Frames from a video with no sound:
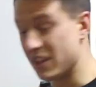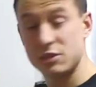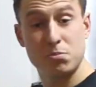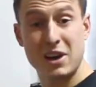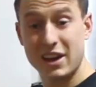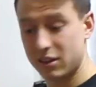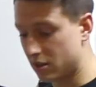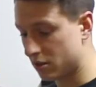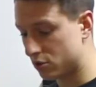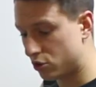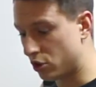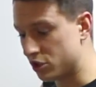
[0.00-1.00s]
this bag,
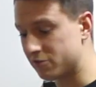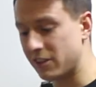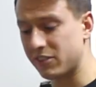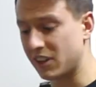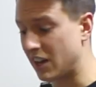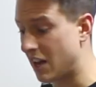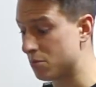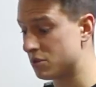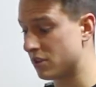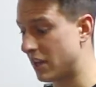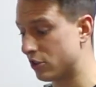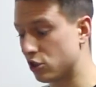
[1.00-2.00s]
250
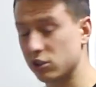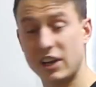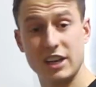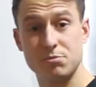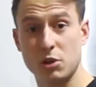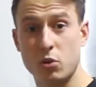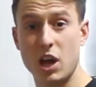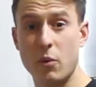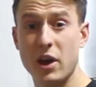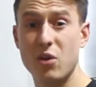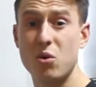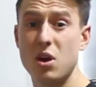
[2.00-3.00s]
grams, that should last me quite a
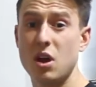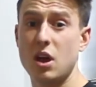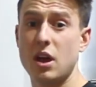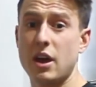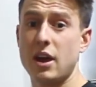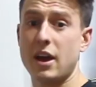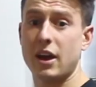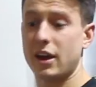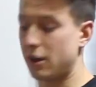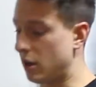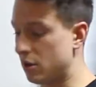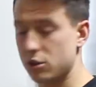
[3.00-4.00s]
while.
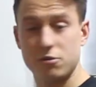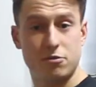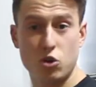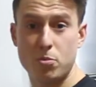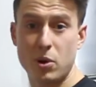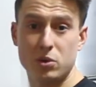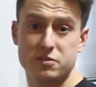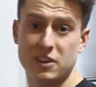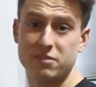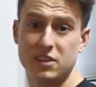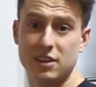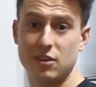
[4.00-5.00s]

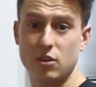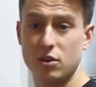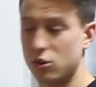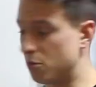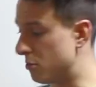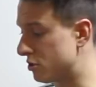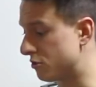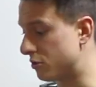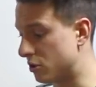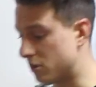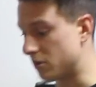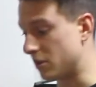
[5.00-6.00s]
£4.50 on Muscle
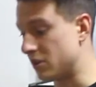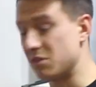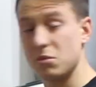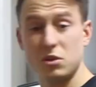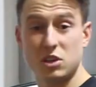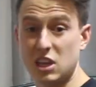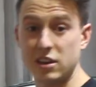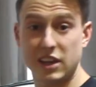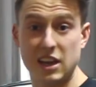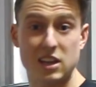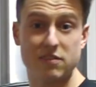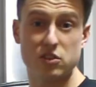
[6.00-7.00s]
Food, and you might get
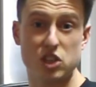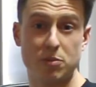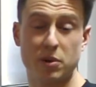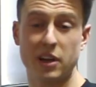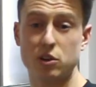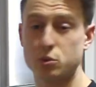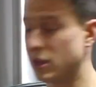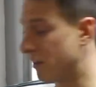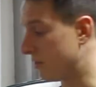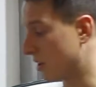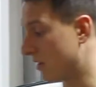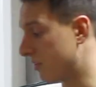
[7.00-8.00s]
it even cheaper elsewhere
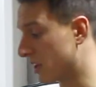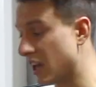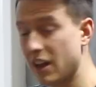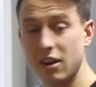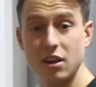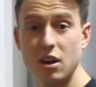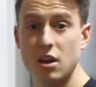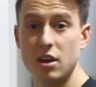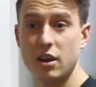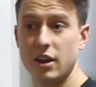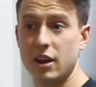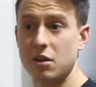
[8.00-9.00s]
if you're getting
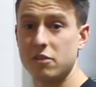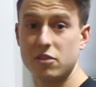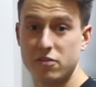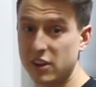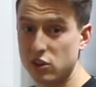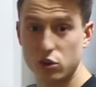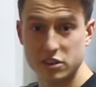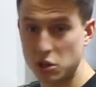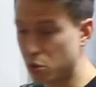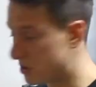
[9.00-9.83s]
if you find it on deal